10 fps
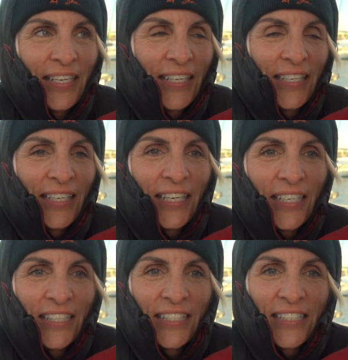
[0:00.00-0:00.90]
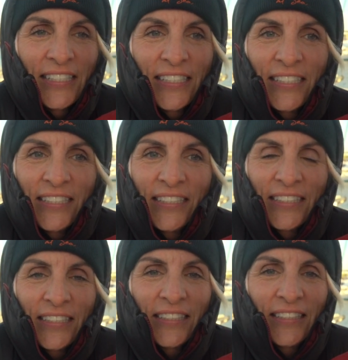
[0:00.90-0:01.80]

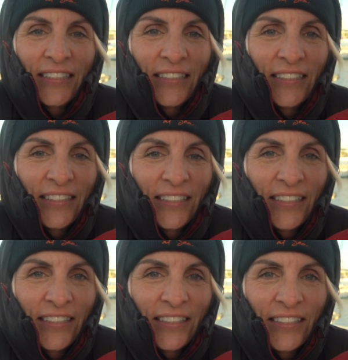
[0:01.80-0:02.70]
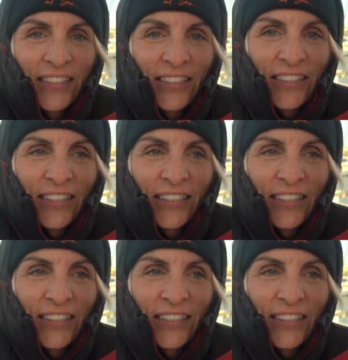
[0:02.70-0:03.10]
(silent)